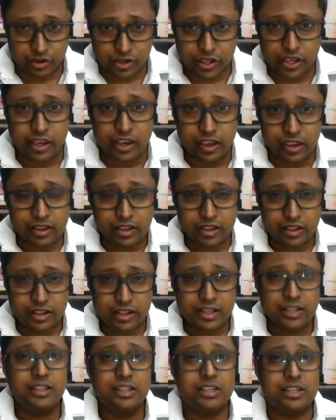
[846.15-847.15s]
Okay,
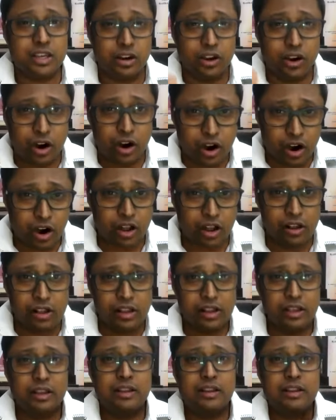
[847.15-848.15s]
these are
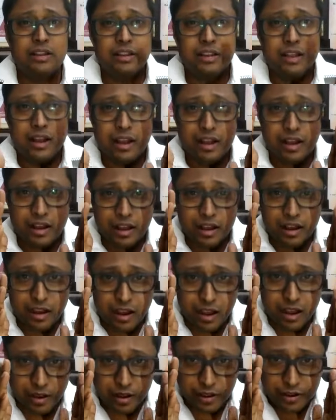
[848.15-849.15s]
all
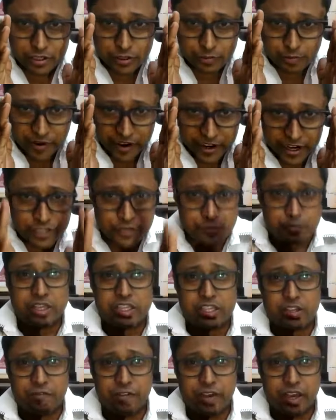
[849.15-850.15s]
very
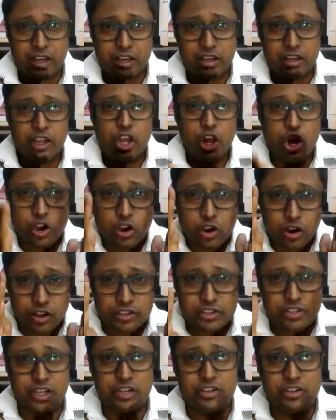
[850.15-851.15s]
specific,
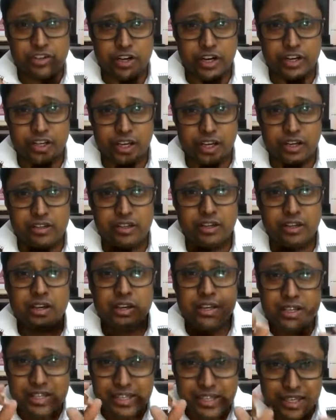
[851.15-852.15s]
concentrated
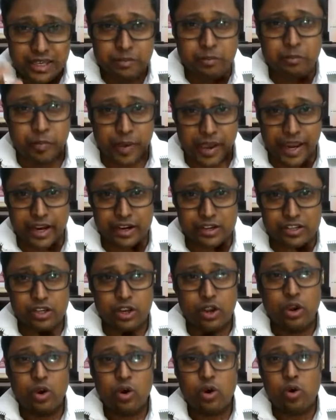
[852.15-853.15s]
teammates
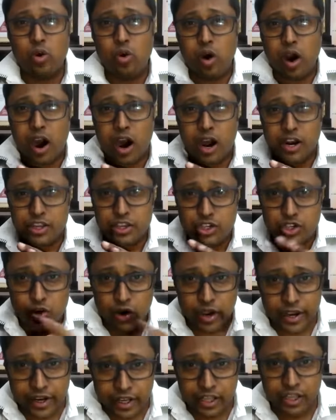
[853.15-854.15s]
who are
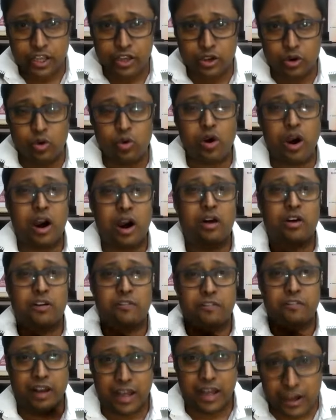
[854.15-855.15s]
joining you out
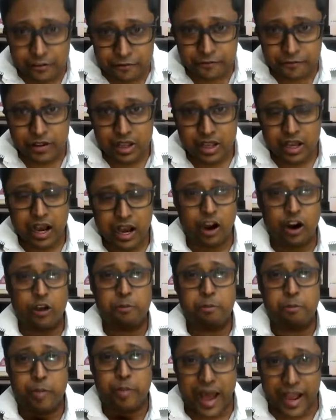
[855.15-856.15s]
of love, out
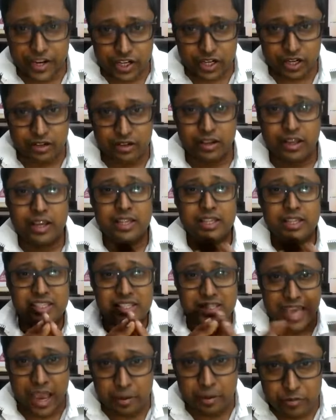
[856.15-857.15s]
of passion,
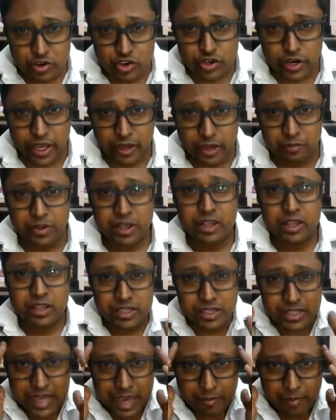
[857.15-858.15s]
same dream,
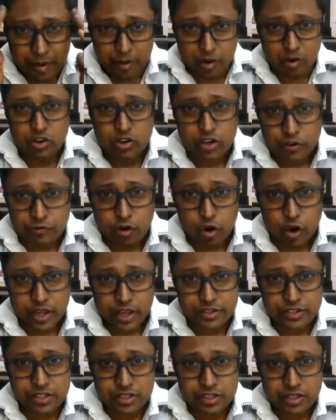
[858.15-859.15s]
same amount of
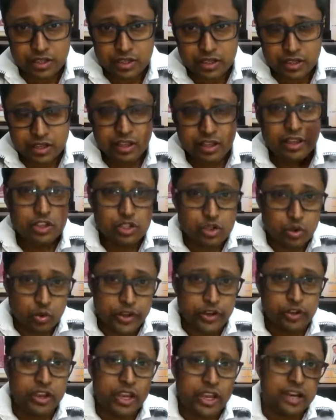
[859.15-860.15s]
focus. So
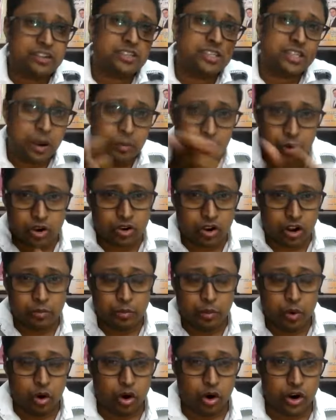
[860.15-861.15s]
when you get someone
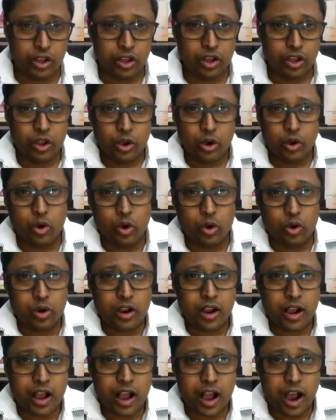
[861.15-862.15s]
on board who
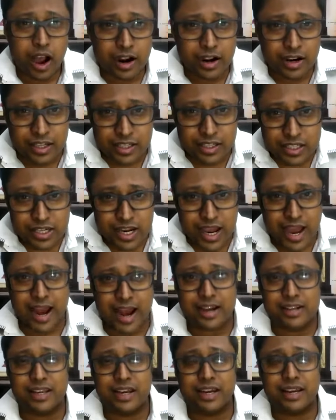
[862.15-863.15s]

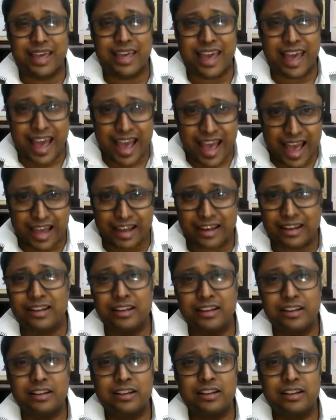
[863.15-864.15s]
understands and can
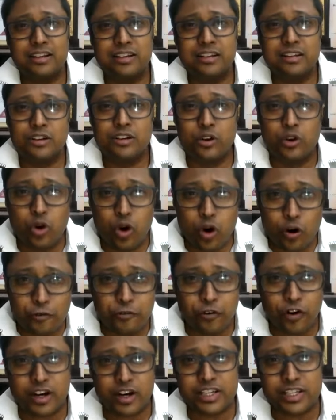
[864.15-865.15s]
go
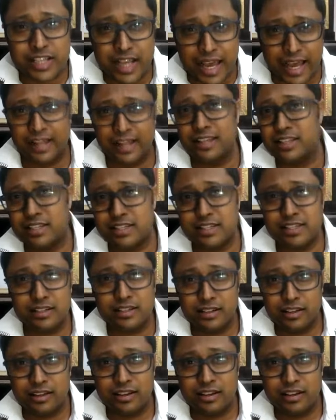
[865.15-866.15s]
for sales,
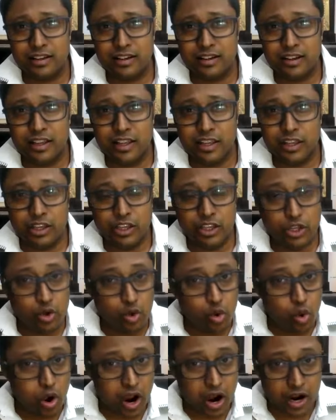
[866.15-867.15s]

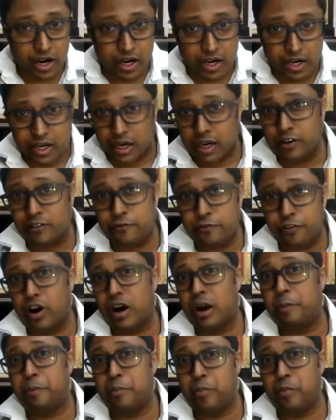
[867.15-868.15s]
you are done for
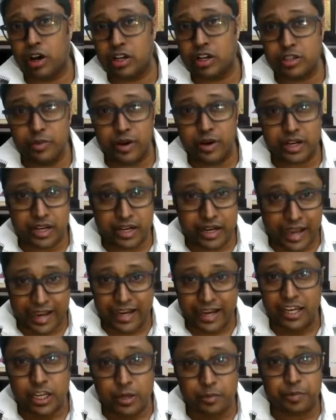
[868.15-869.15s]
approximate
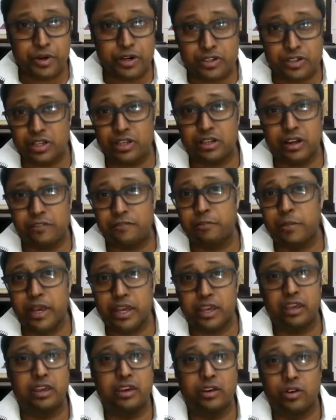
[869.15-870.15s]
90% of
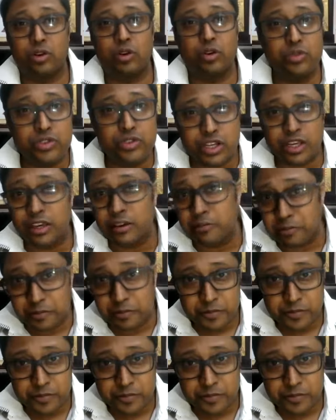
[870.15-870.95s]
making your own team.